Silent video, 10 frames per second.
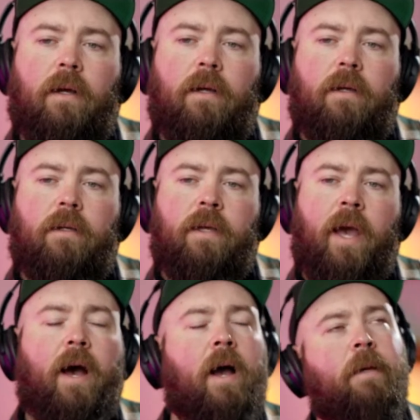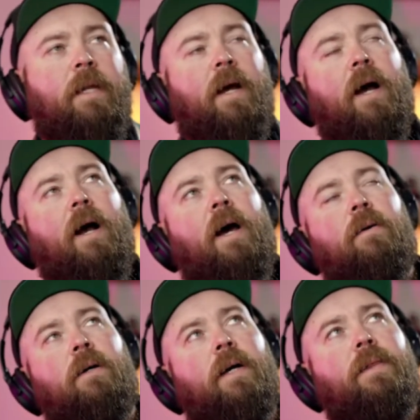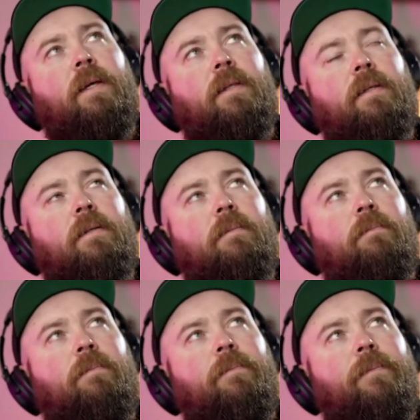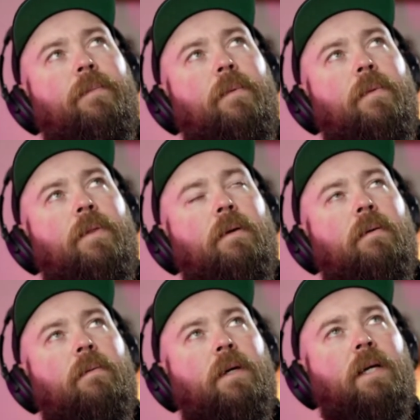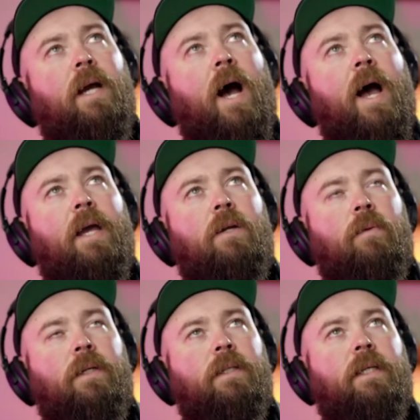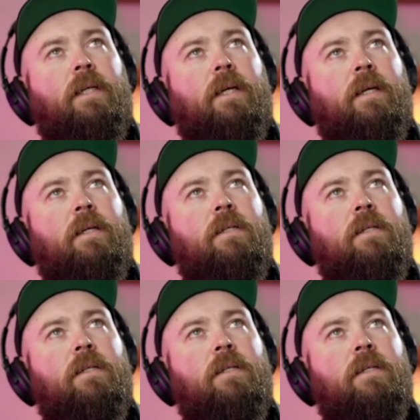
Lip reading: Yeah, I mean, I don't know. I think the guide really is